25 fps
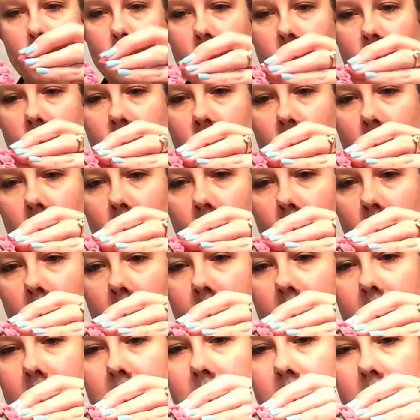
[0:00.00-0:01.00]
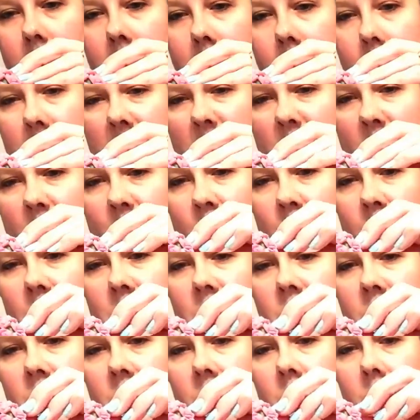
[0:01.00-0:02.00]
So, like I said, I made
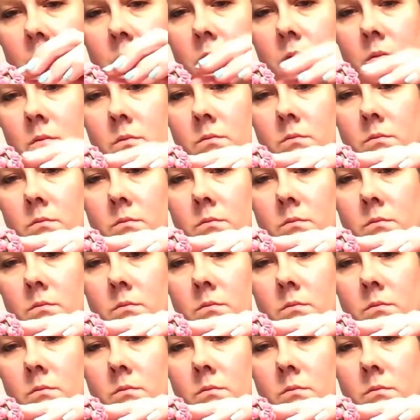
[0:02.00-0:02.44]
32.